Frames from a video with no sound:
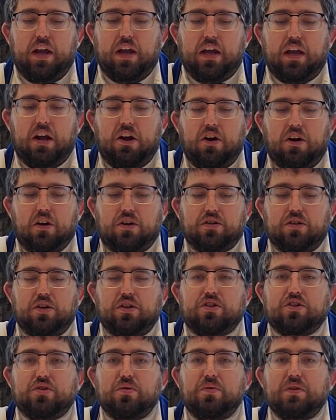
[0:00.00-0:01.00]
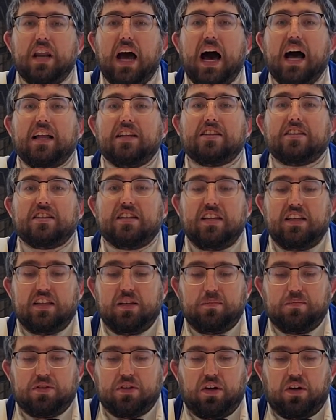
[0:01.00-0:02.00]
and characters do not see
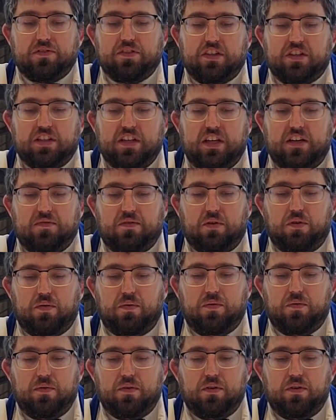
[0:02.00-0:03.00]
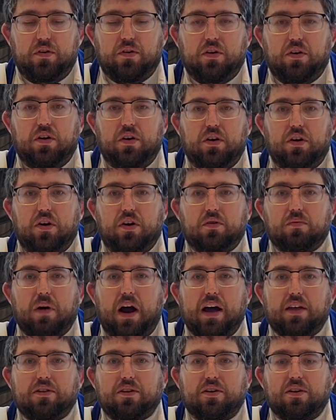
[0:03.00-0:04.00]
themselves as evil.
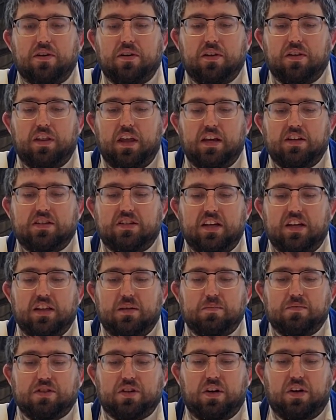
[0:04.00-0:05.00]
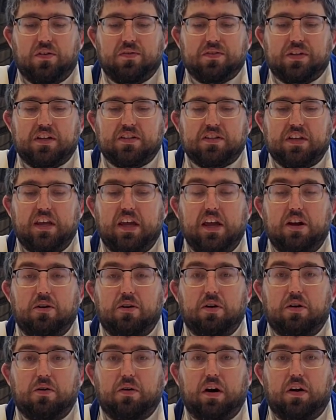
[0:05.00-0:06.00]
Rather, they see themselves as the
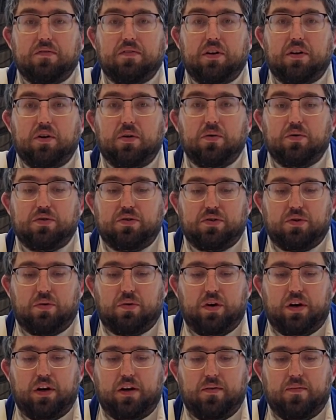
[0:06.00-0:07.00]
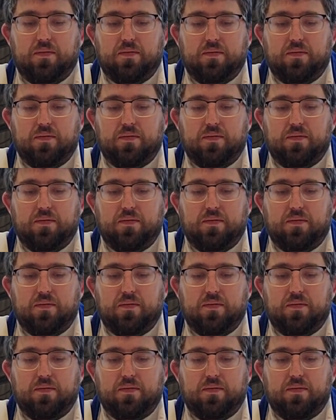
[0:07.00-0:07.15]
hero of their own story.